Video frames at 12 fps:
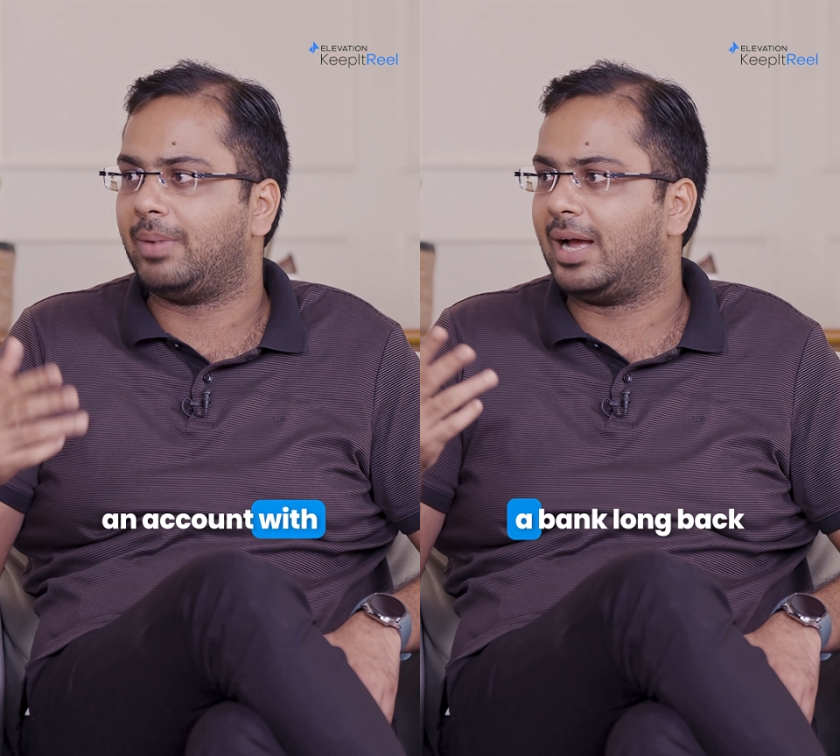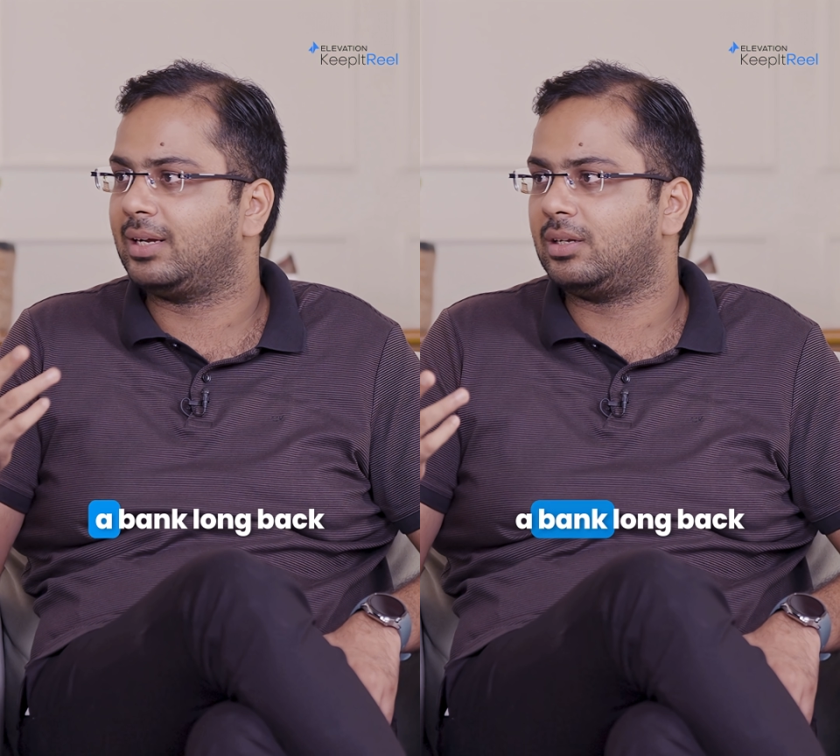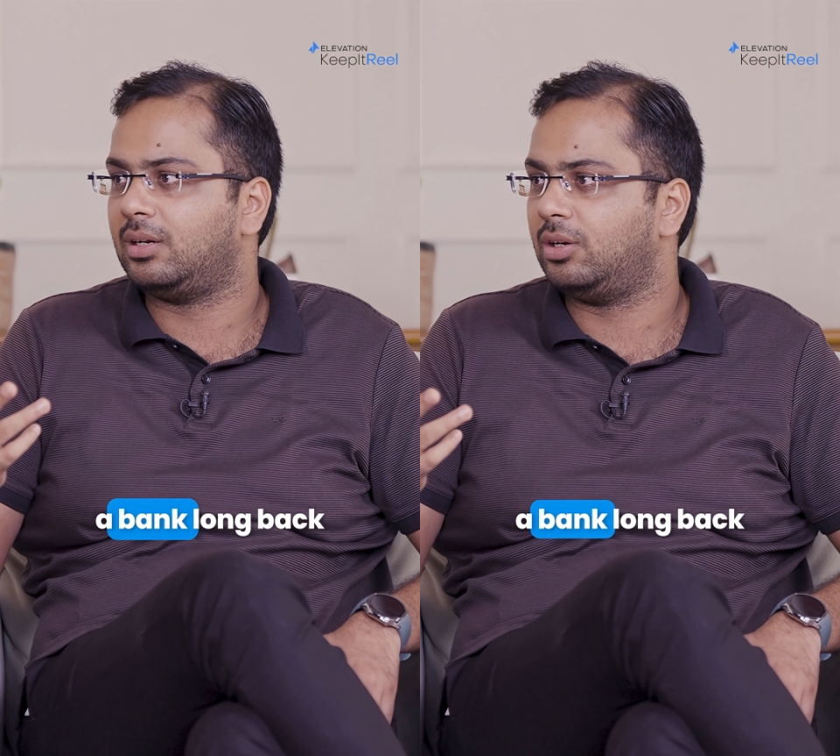
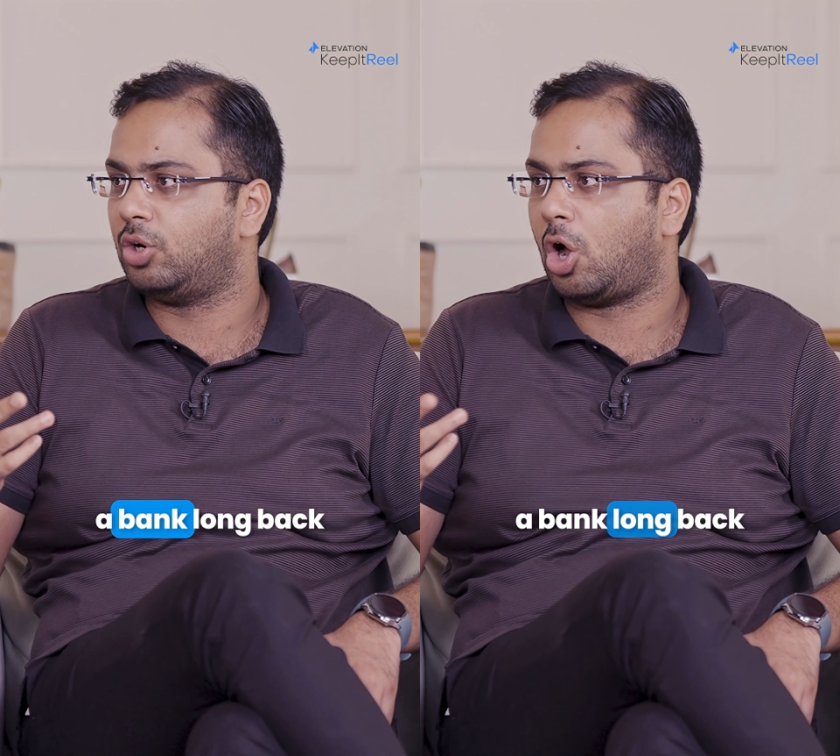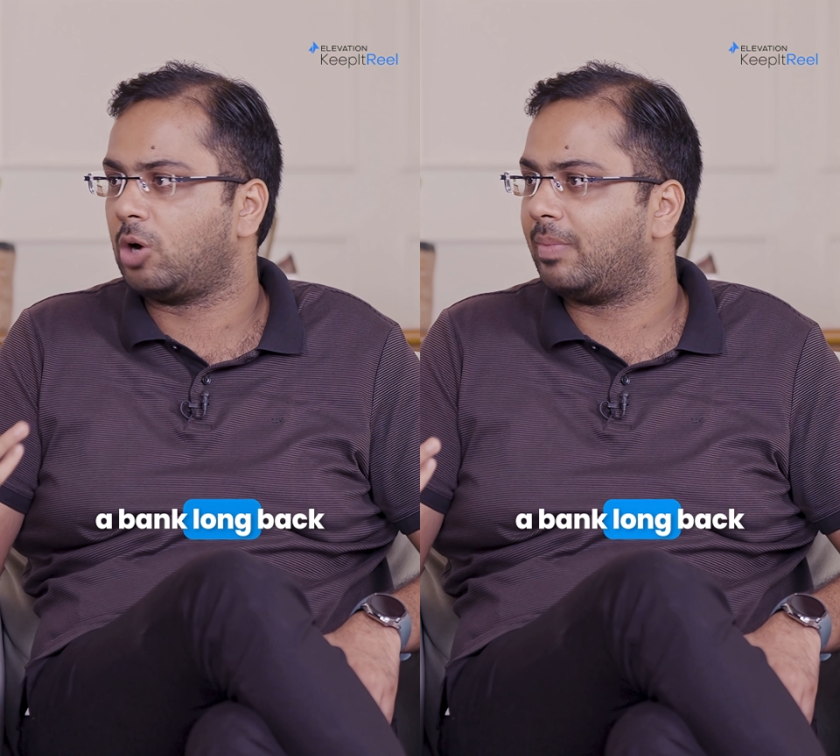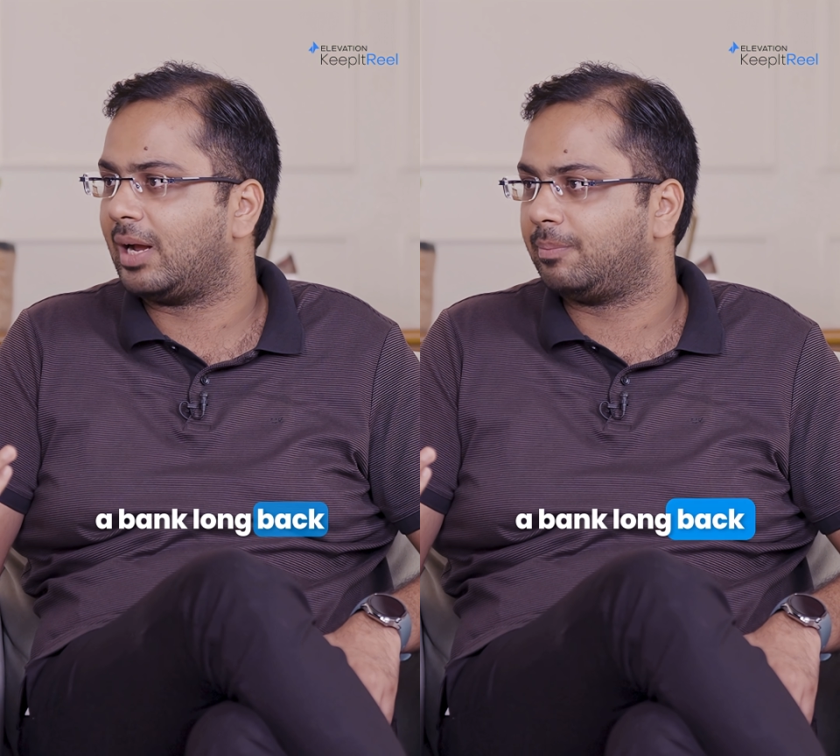bank
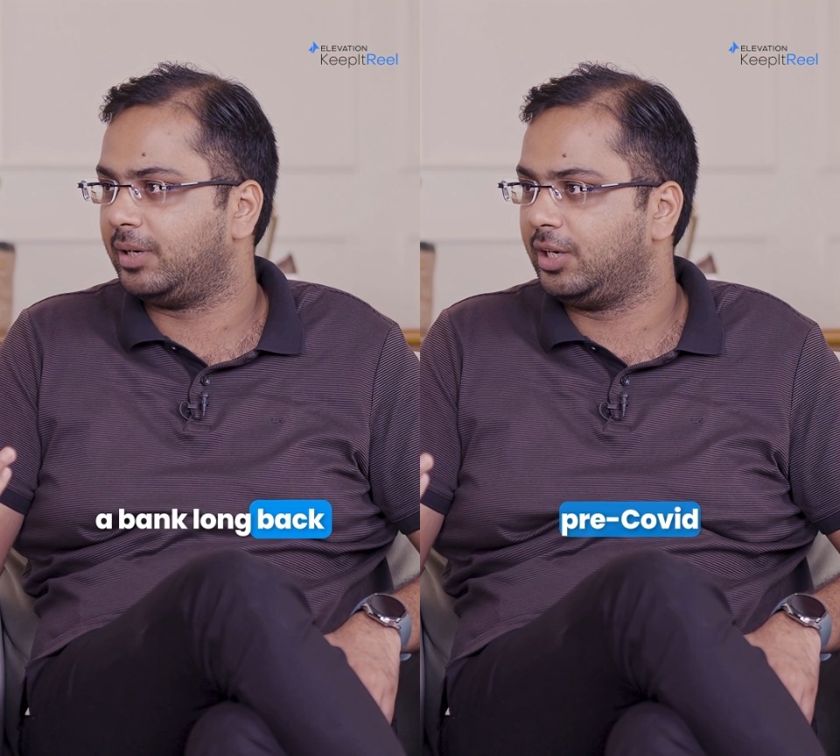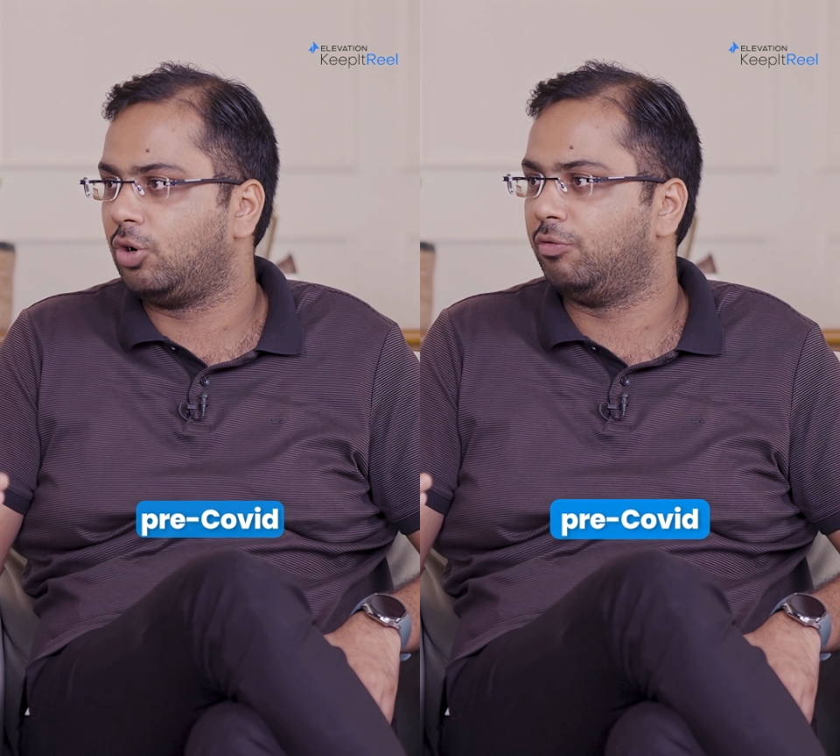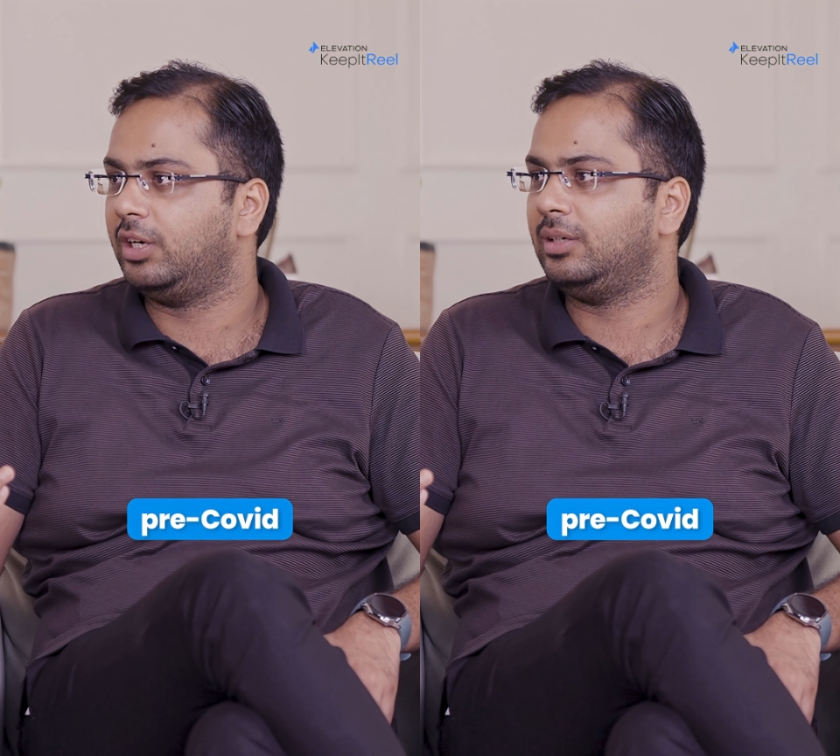long back
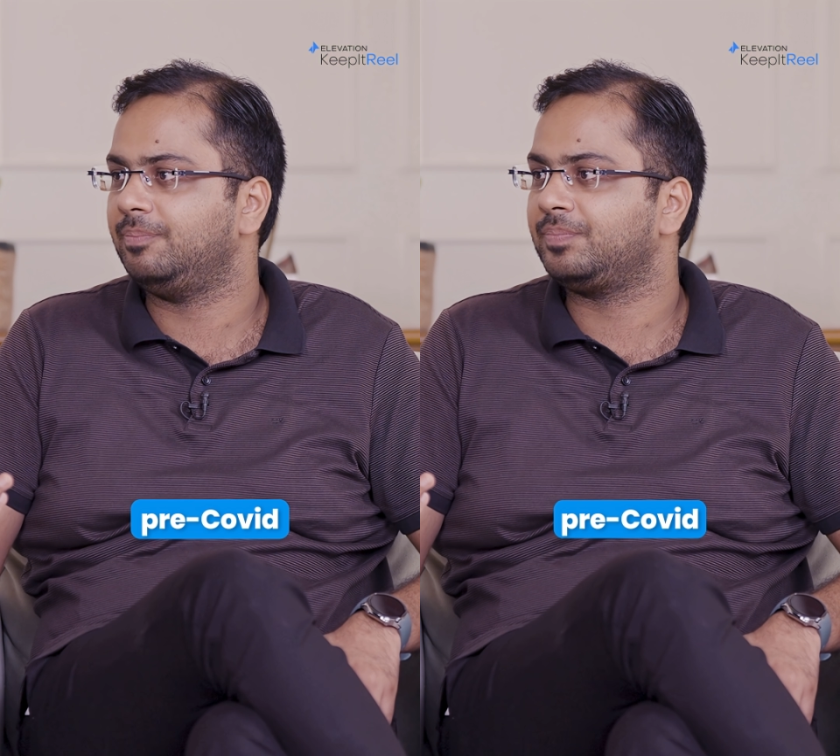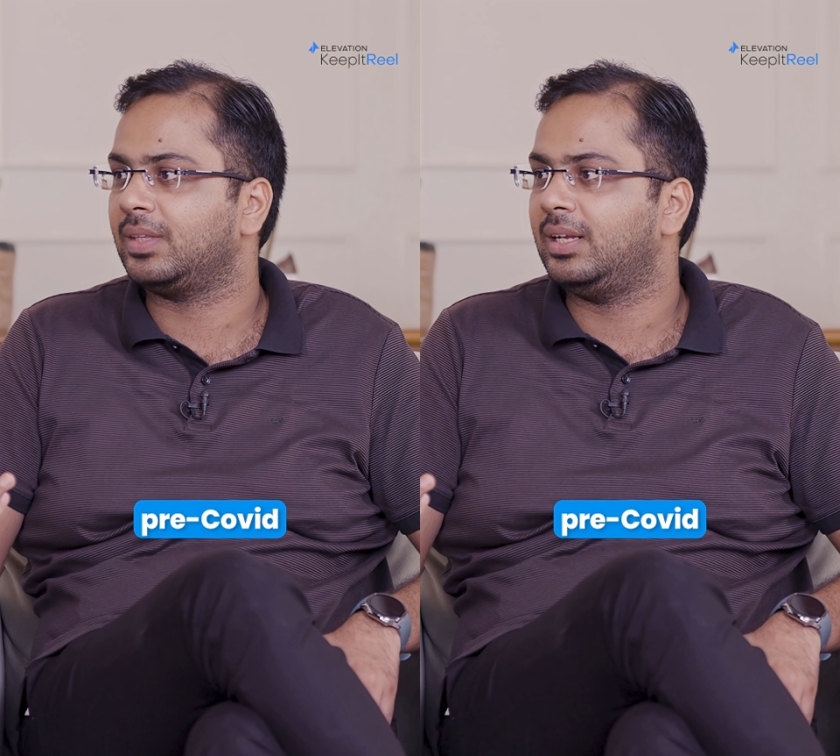pre-COVID